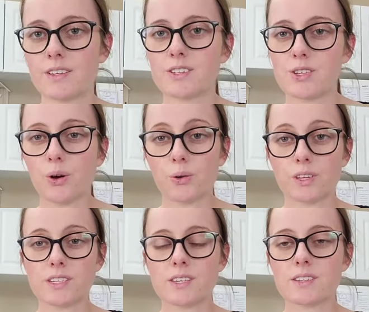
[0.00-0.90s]
So
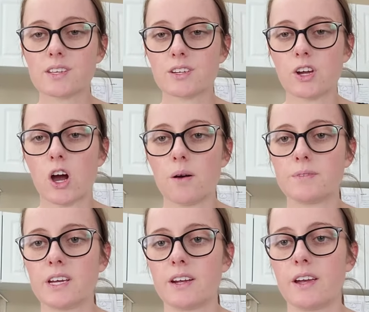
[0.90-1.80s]
this is the
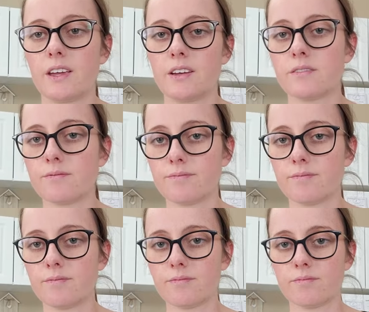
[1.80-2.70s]
top that I
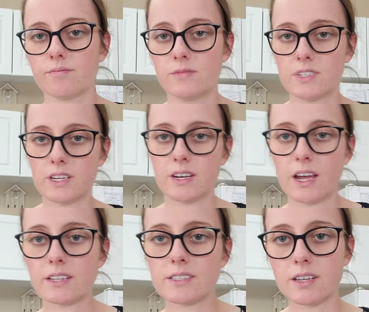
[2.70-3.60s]
did
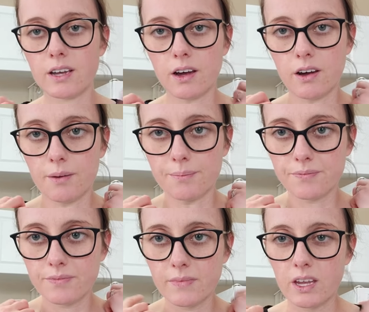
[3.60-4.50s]
next.
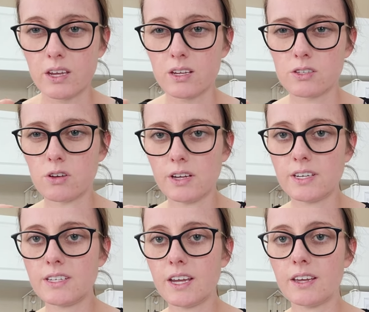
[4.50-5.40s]
So I
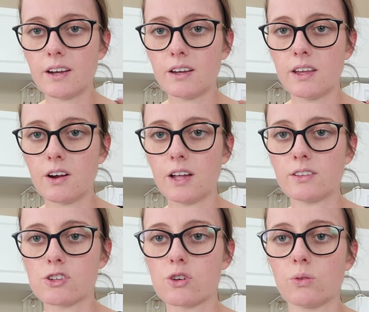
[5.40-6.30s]
did take it in here
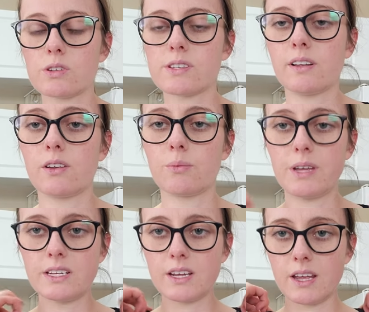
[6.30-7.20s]
at the shoulders a little
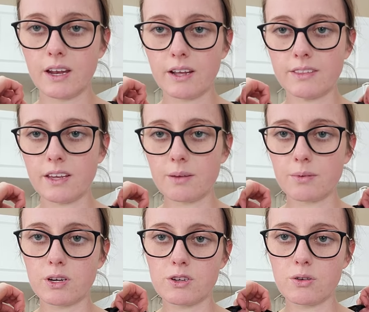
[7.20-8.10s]
bit, and I think I'm
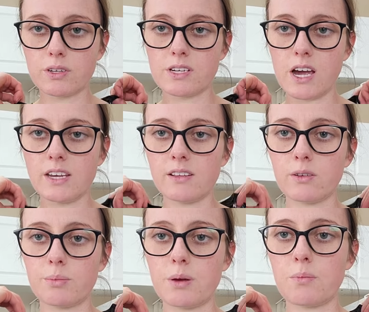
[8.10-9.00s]
gonna do a tiny
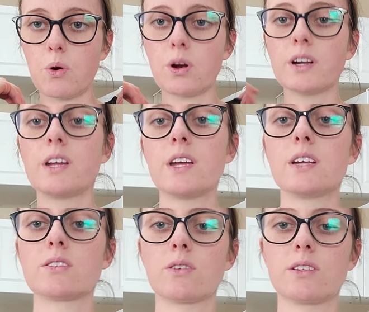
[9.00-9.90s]
little bit more,
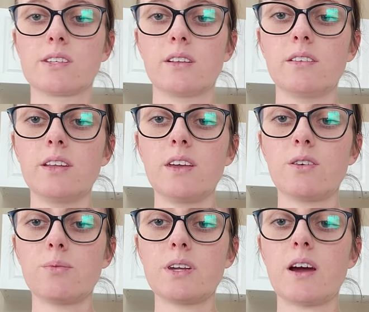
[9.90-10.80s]
so it's a
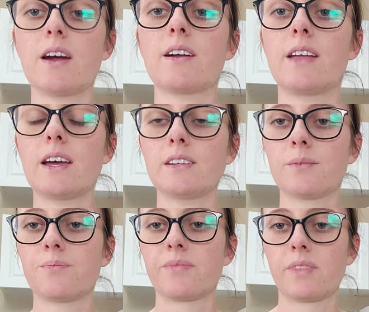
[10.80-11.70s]
little bit higher yet.
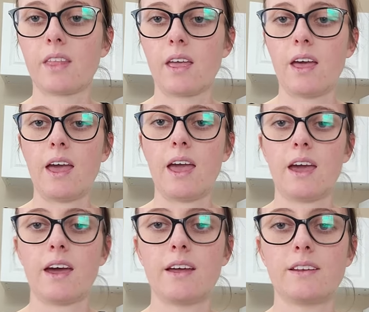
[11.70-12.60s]

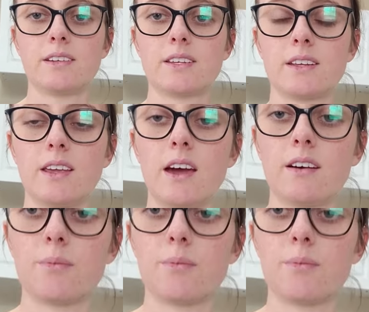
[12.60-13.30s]
And yeah,